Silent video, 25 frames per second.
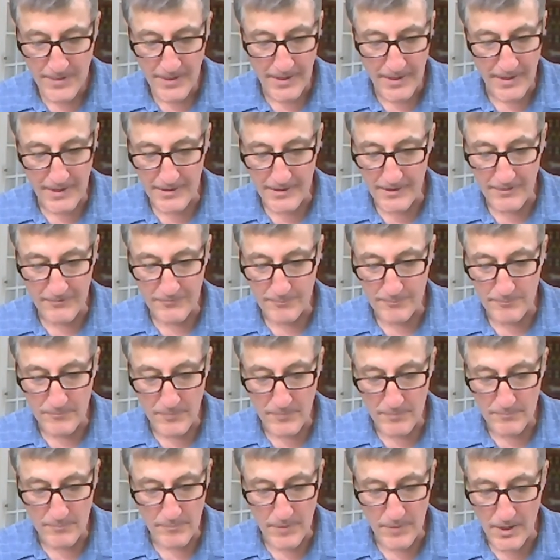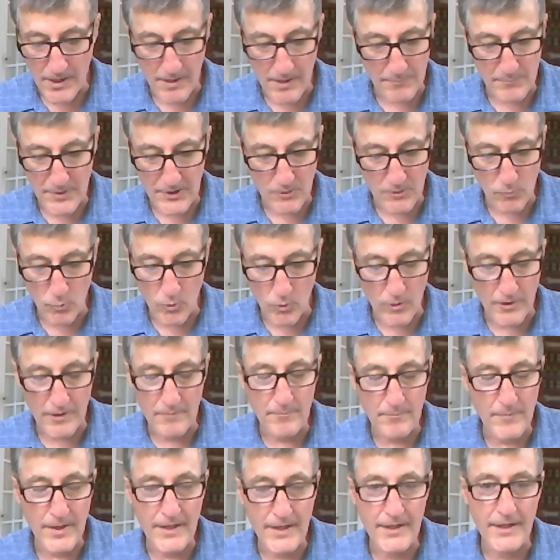and he's uh, been awarded
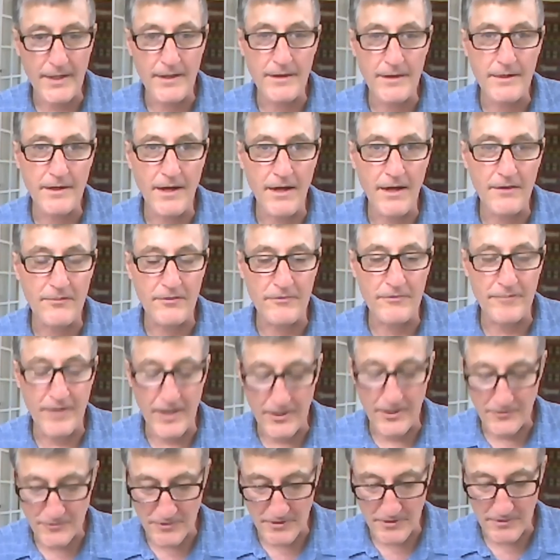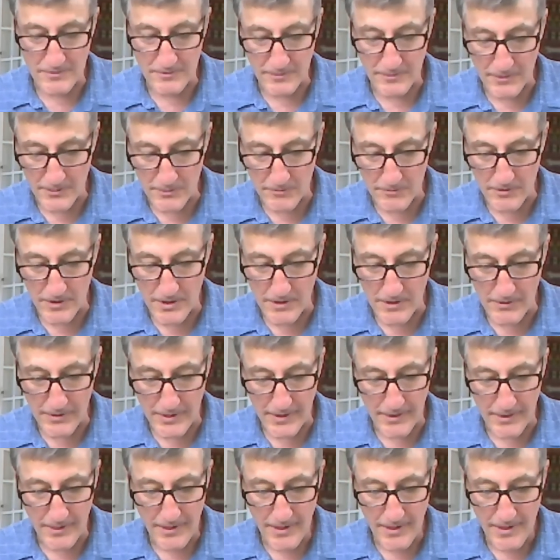many conservation,
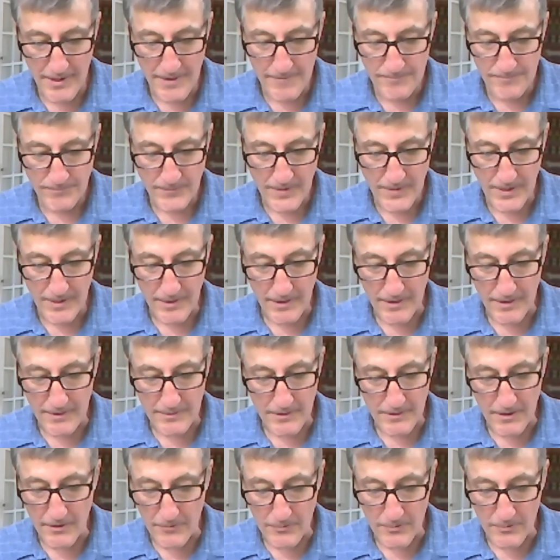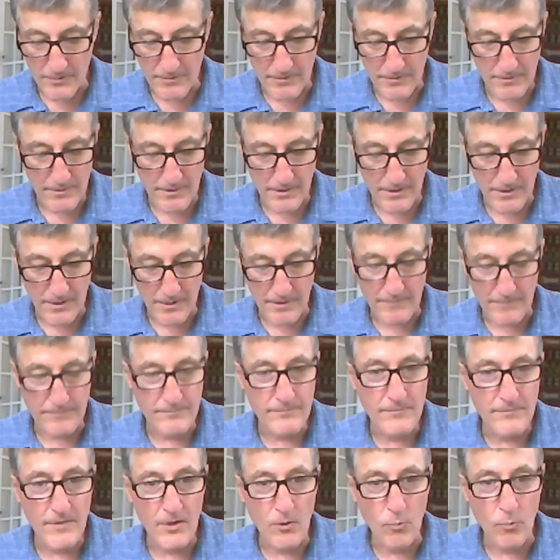literary, and other uh,
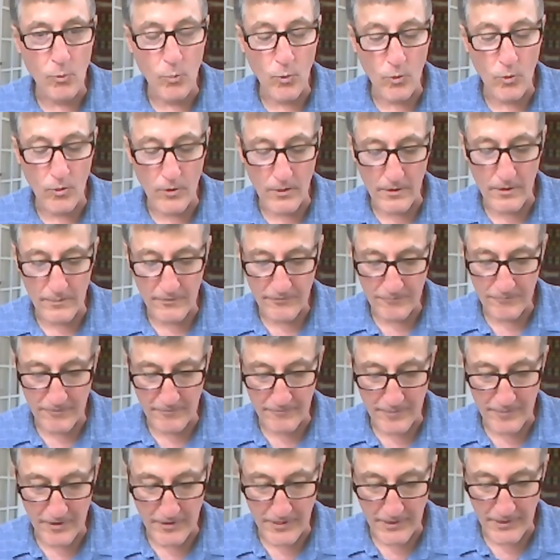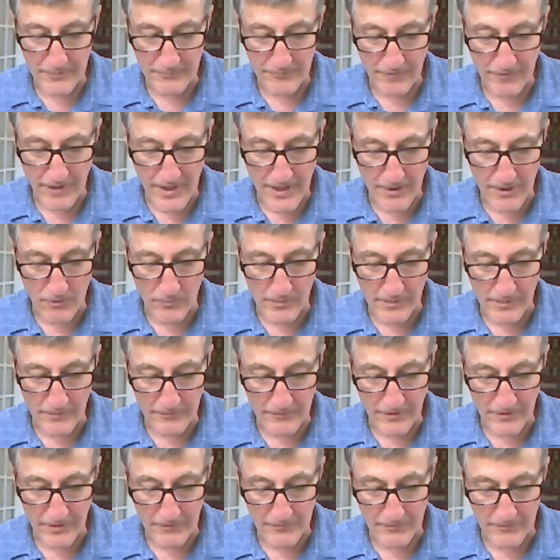awards from various fly
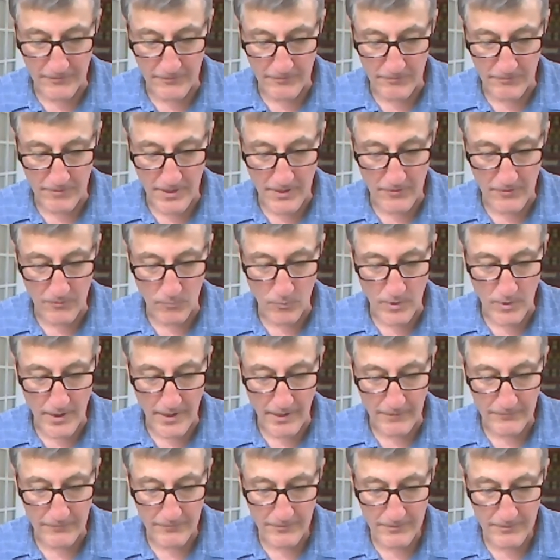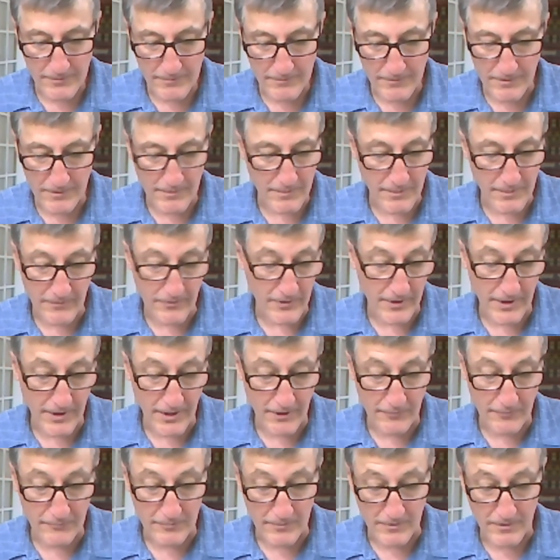organizations around the West and the
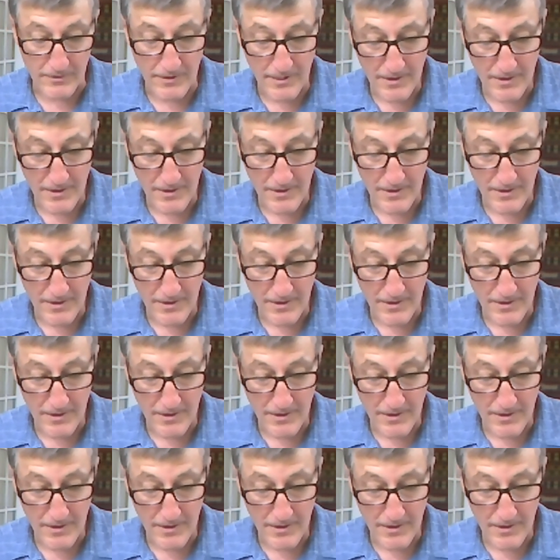nation.